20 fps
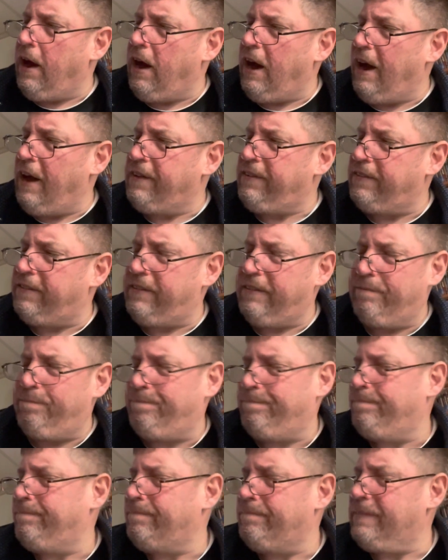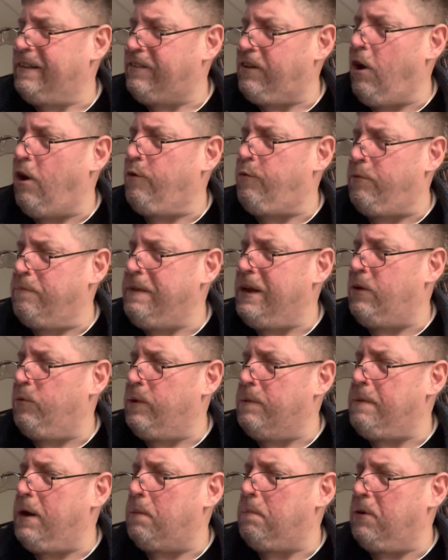It's hard for me to
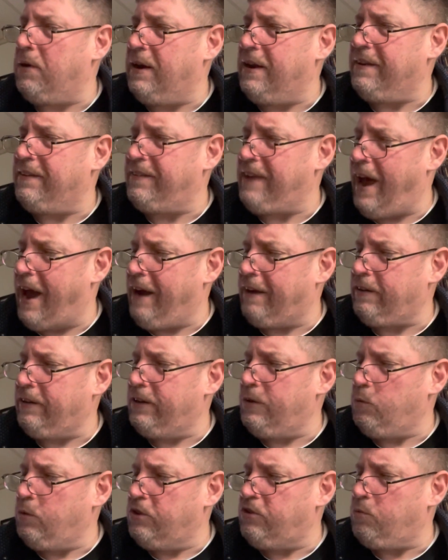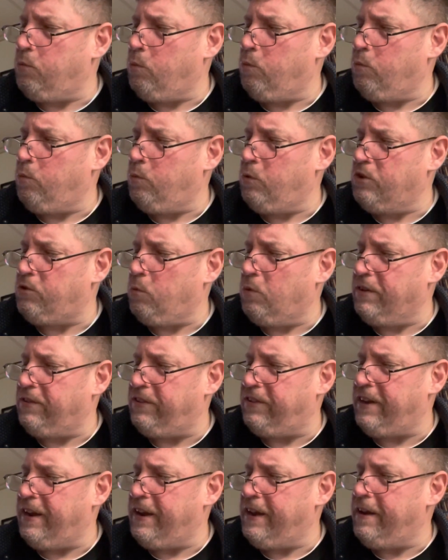remember exactly which ones
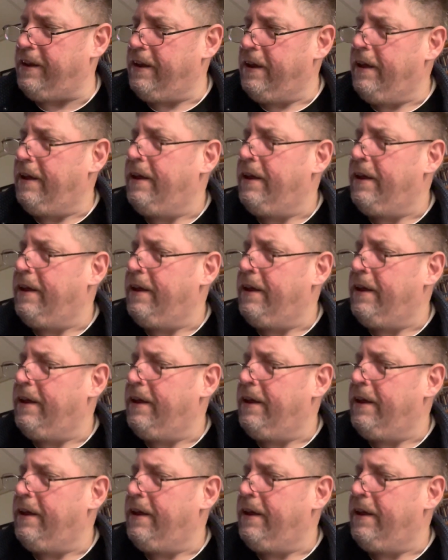did.